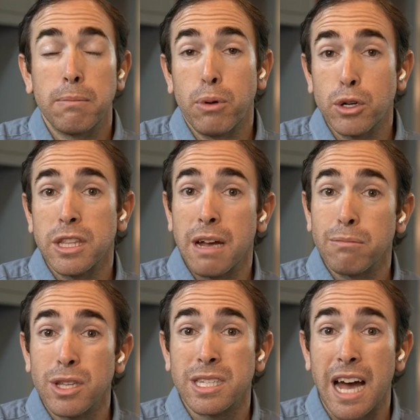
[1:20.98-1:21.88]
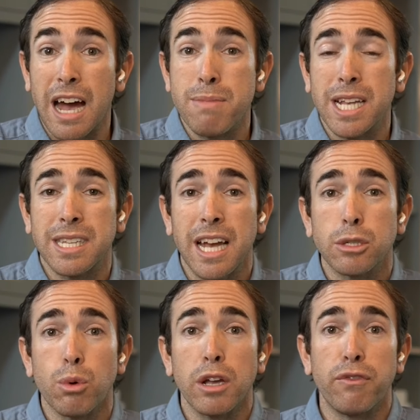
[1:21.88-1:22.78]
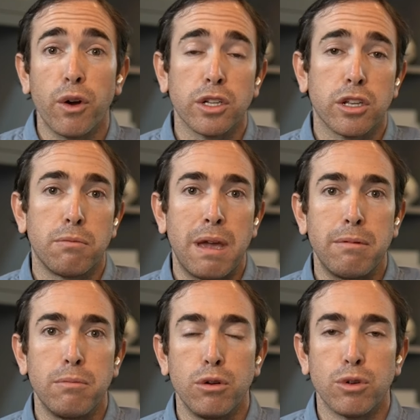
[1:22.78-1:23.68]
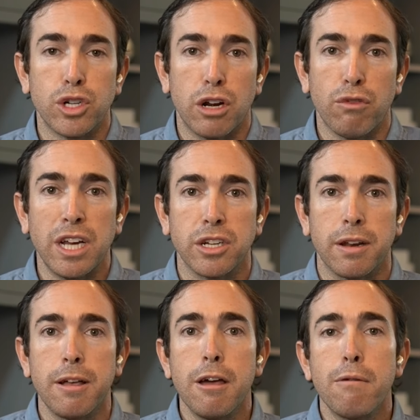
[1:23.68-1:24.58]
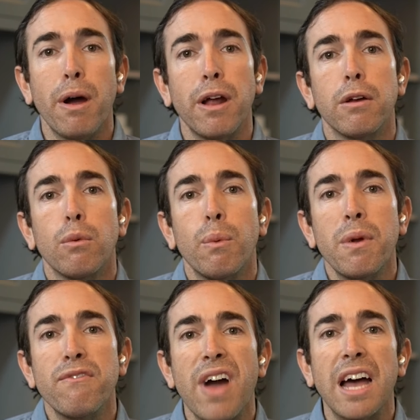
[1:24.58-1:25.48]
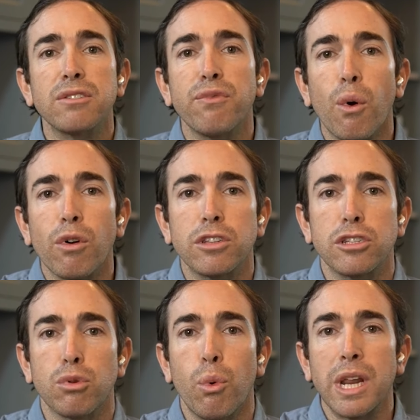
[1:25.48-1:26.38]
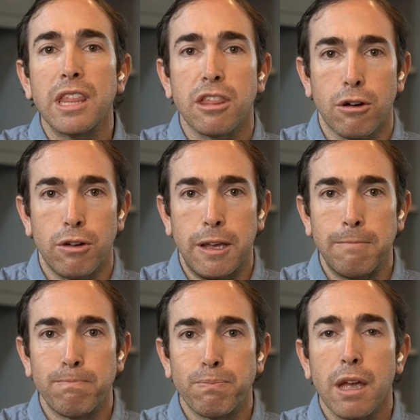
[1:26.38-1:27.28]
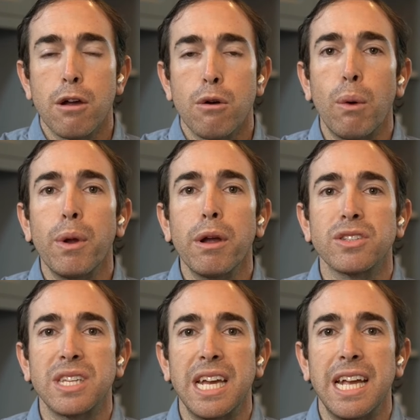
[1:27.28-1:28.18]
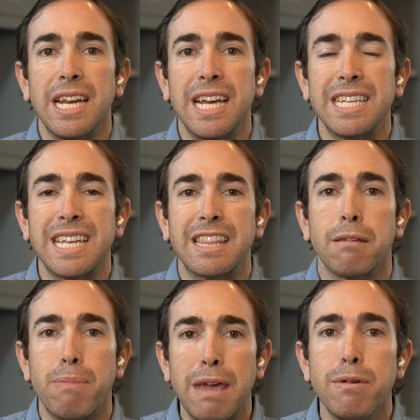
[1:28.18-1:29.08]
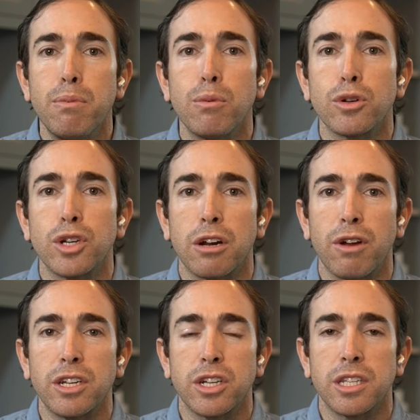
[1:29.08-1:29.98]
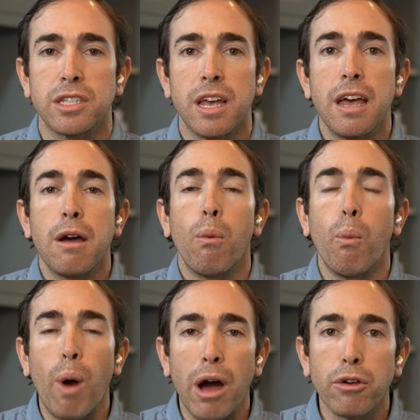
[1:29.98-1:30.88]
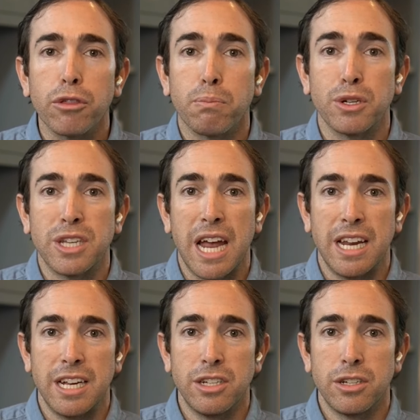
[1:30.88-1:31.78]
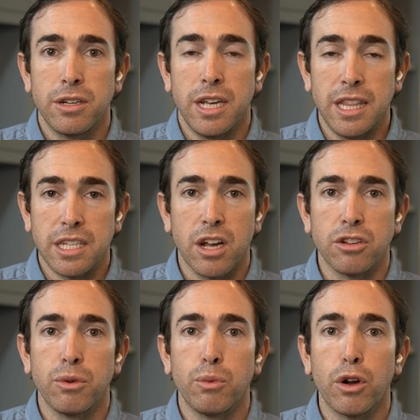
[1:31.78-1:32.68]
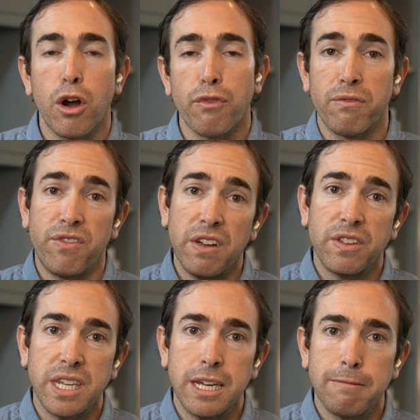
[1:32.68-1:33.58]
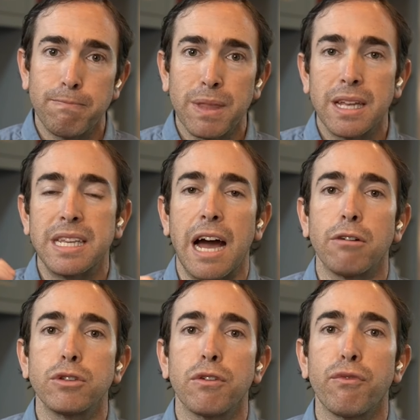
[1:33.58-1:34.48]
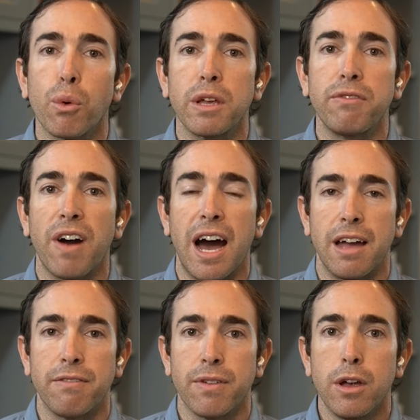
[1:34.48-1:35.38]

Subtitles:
pushing them to the side made sense while you focus on the baby boomer generation. But when we fast forward to 2030, what we are seeing is that the baby boomer generation's wealth percentage in this country will go from 50 down to 45,